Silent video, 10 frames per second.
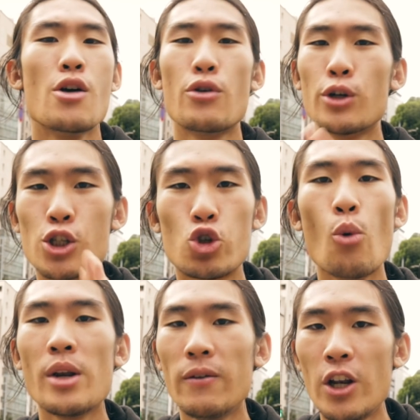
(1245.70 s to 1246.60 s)
There are
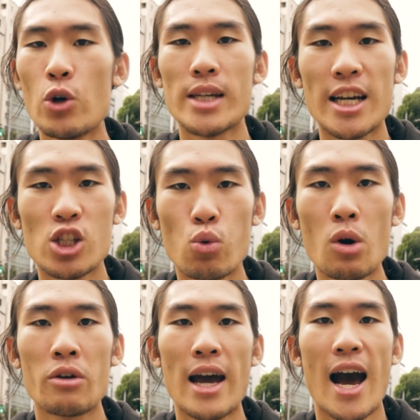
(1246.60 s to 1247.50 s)
so many videos, I
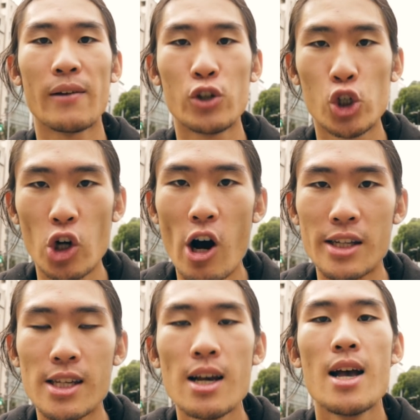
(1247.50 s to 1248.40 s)
swear, that I've
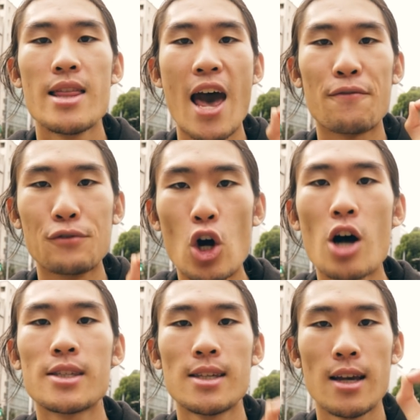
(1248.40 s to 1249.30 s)
shot that have
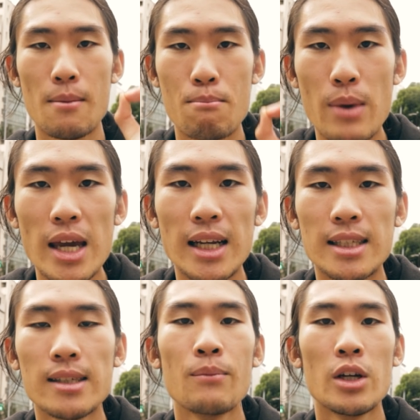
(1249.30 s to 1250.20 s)
not made
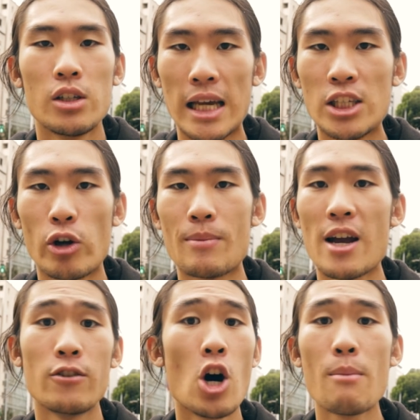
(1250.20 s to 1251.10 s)
it to Instagram, that
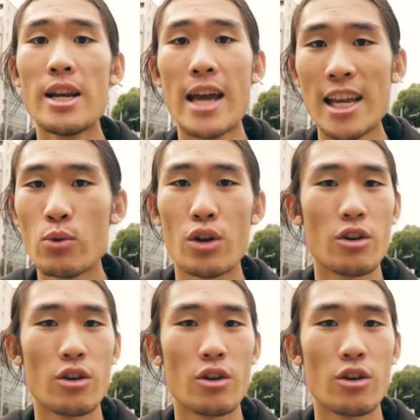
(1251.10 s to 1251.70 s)
have not made it anywhere.